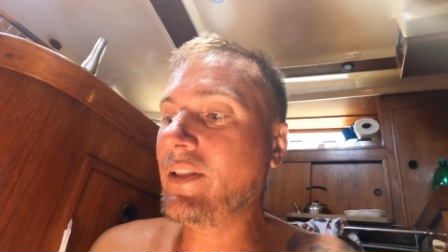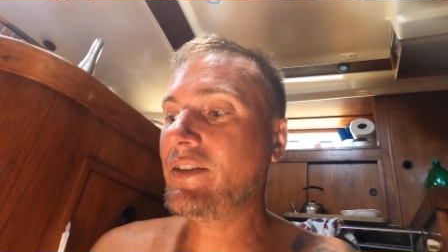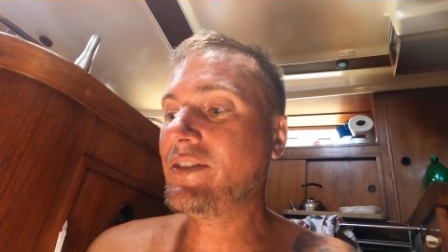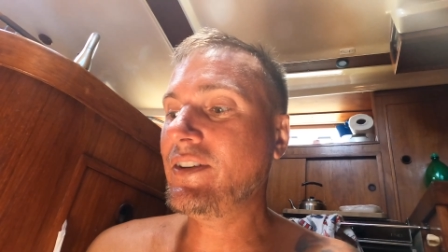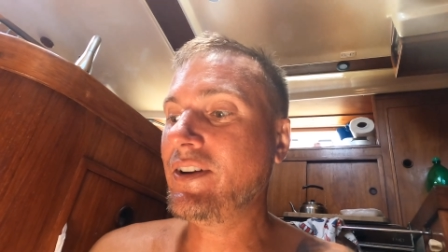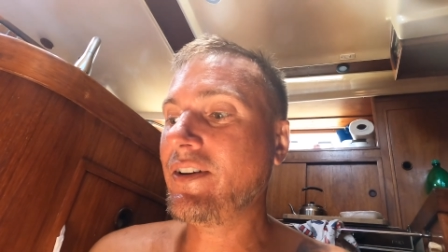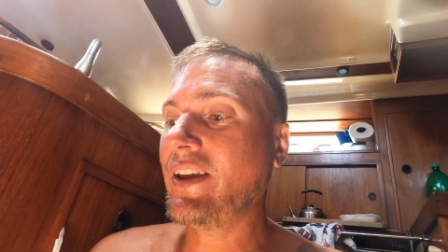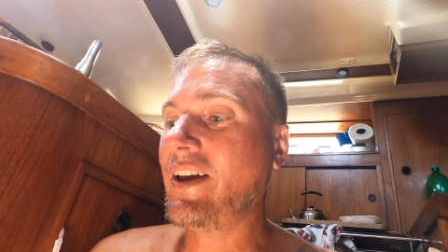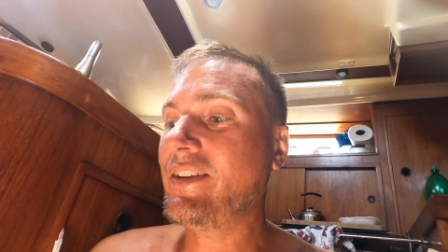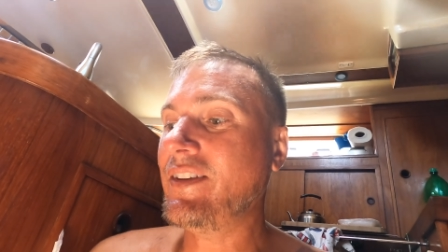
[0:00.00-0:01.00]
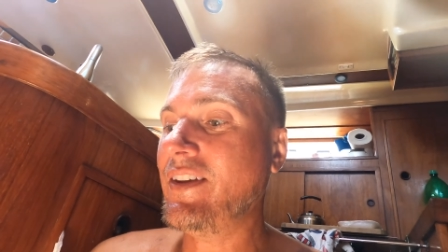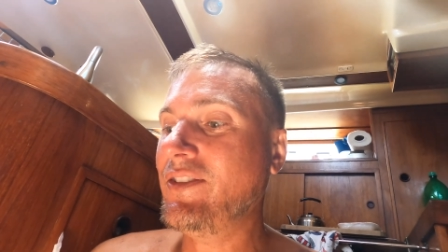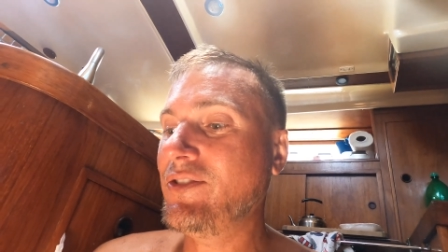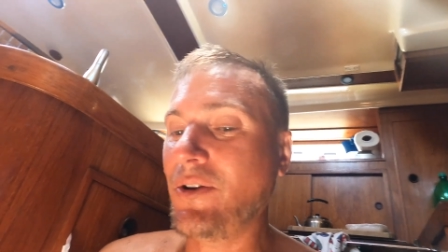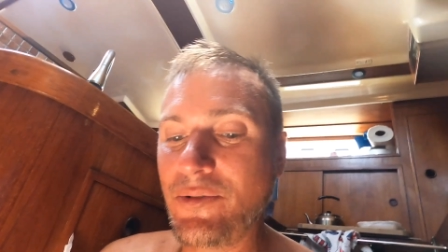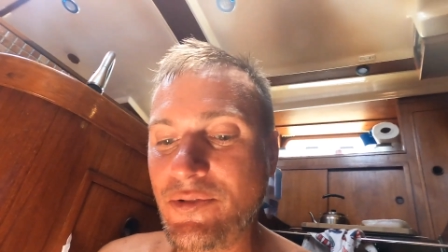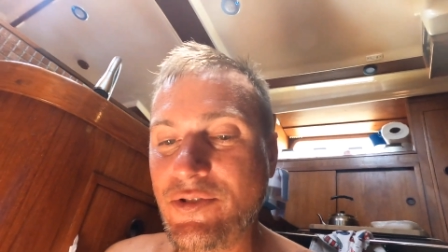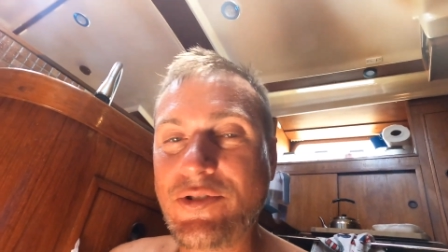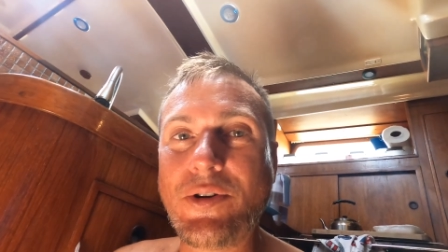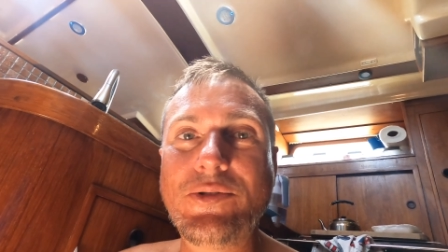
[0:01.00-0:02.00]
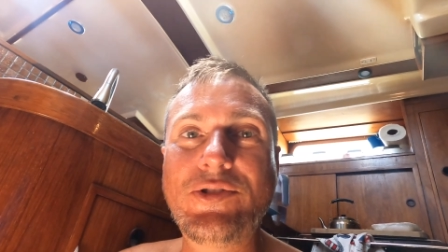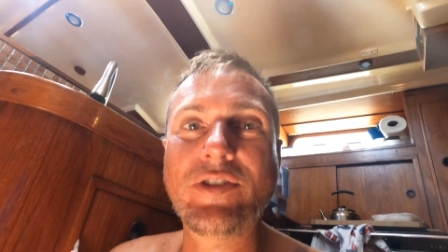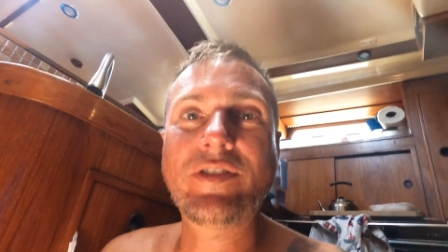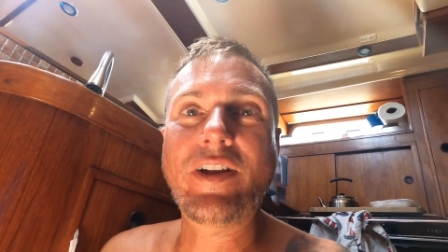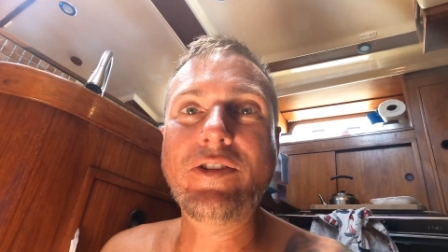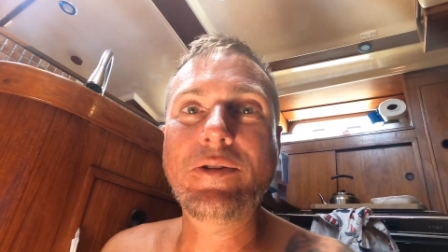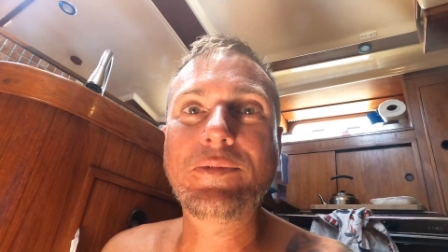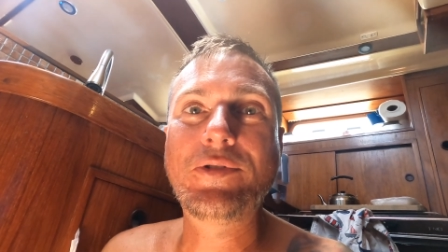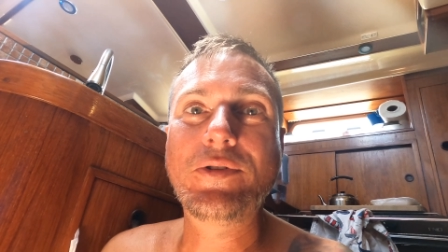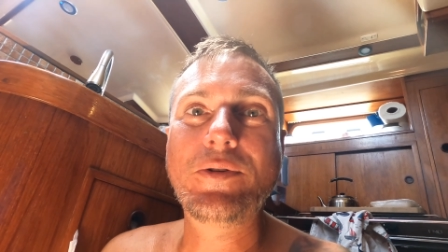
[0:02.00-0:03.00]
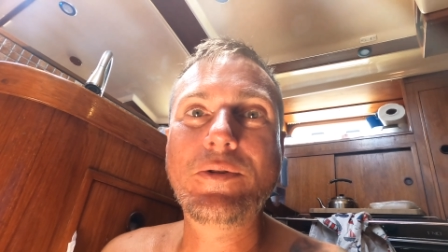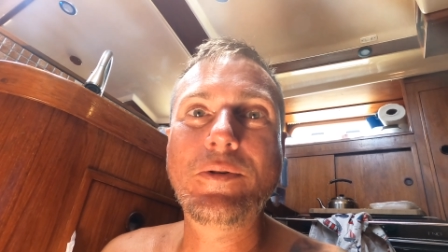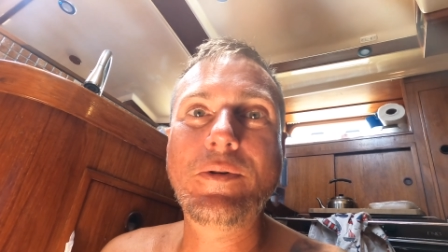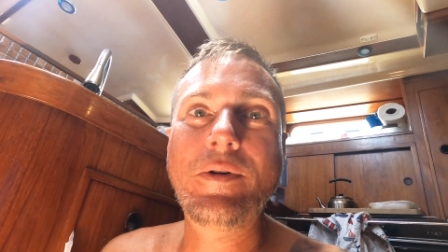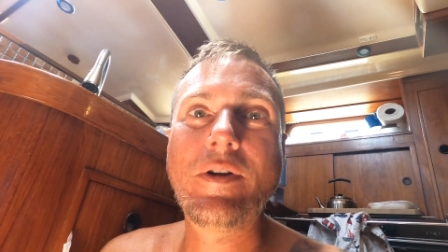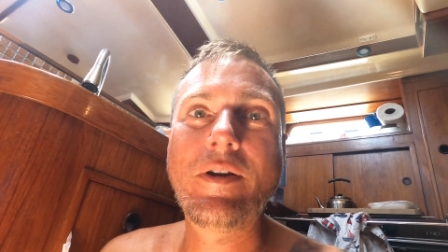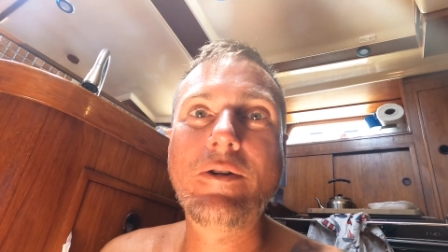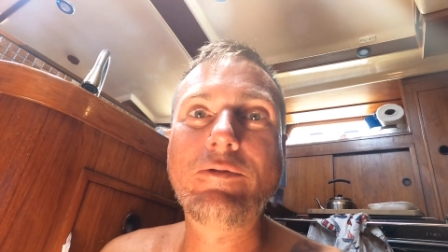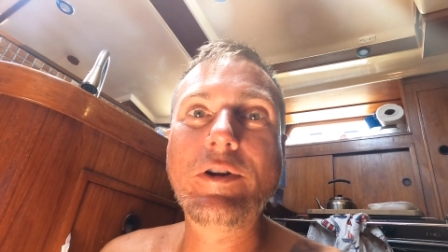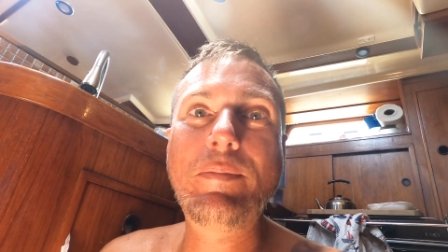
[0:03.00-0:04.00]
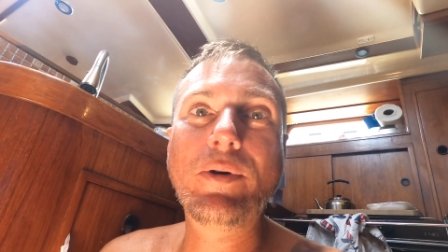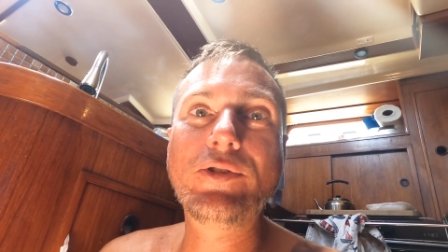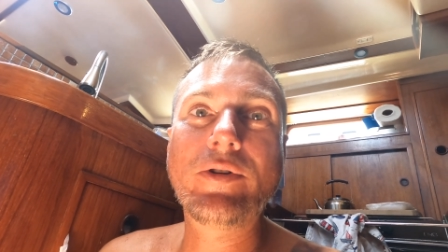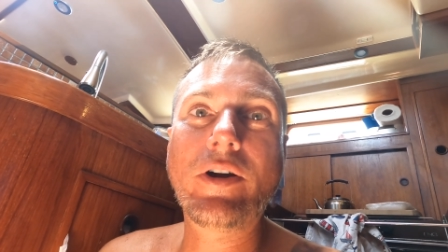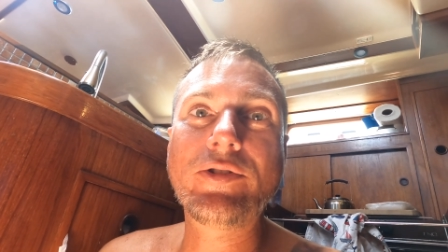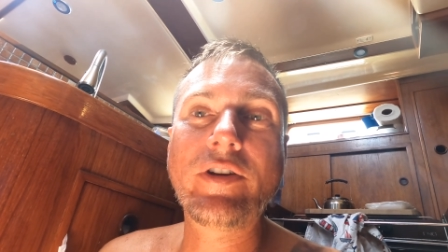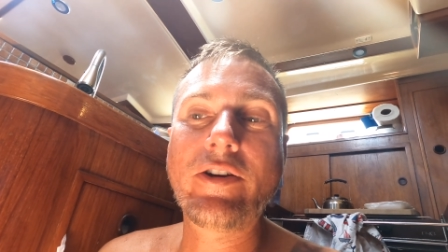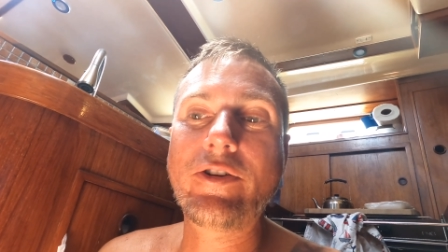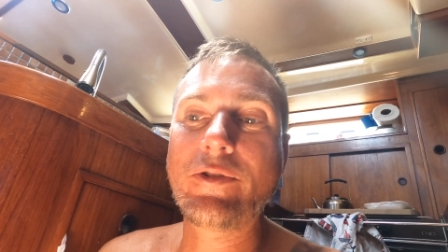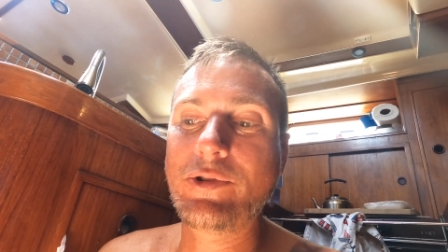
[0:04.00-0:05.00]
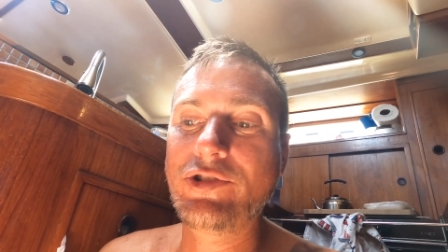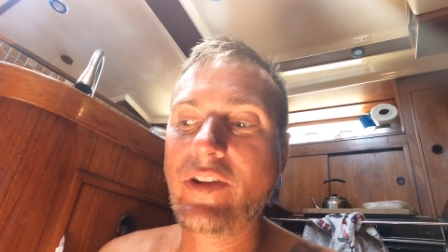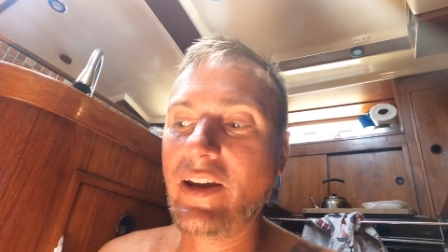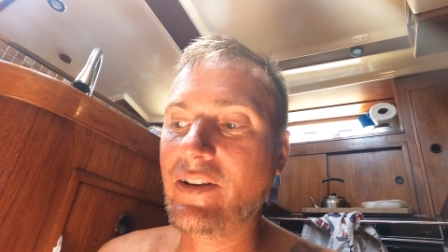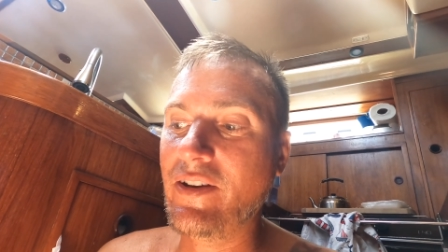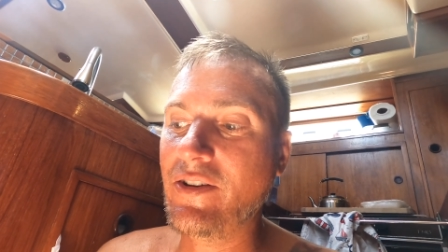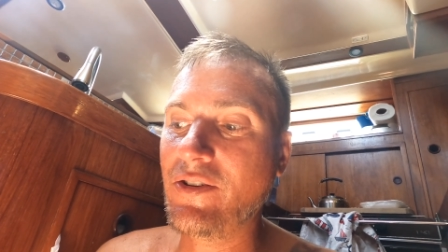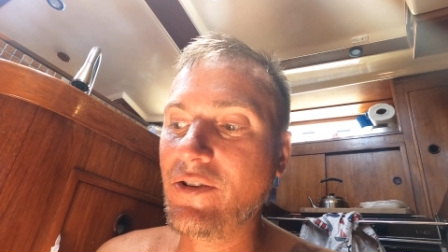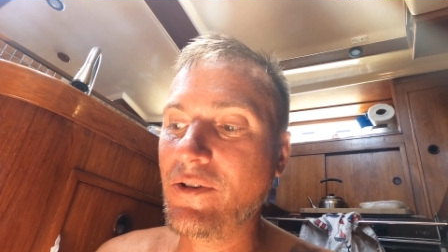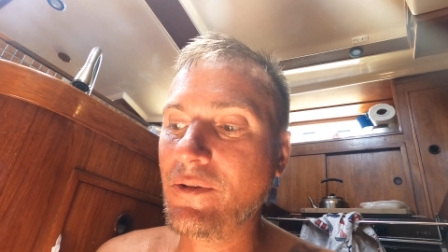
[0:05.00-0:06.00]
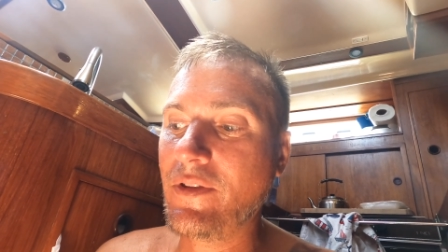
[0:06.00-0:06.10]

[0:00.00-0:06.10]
lesson here, I guess, is don't don't just tell them to rebuild your alternators, which they didn't do.